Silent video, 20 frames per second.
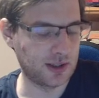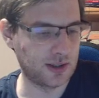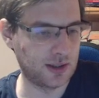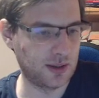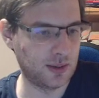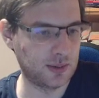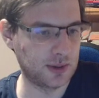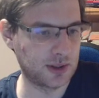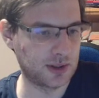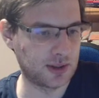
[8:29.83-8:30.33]
it
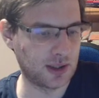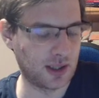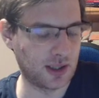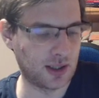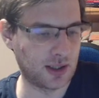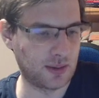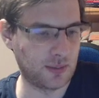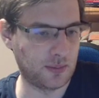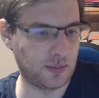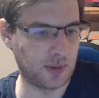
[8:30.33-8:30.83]
looks
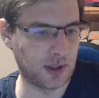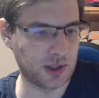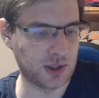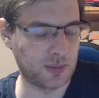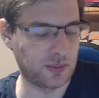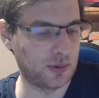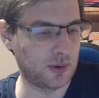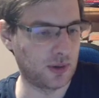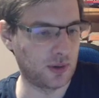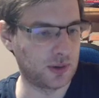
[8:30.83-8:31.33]
like
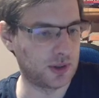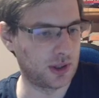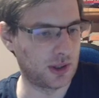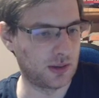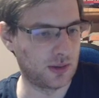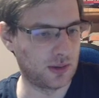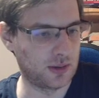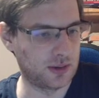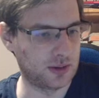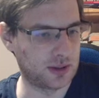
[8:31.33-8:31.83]
much more
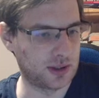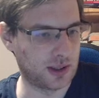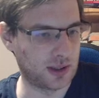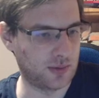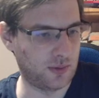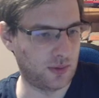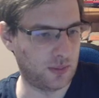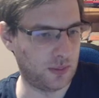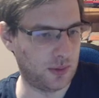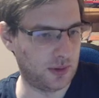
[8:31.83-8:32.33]
logical to start
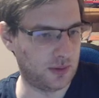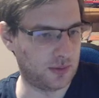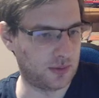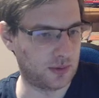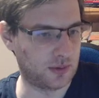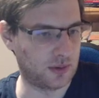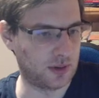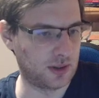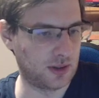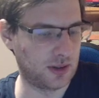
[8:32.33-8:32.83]
with b4.